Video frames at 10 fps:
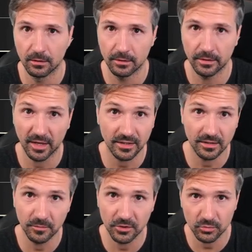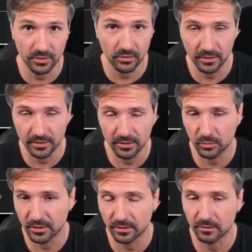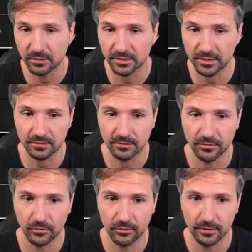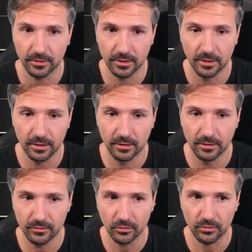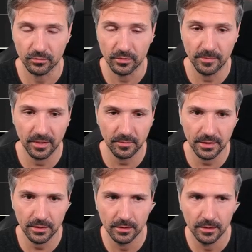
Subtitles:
9 damage when you can deal with the Cossacks on turn 3 maybe.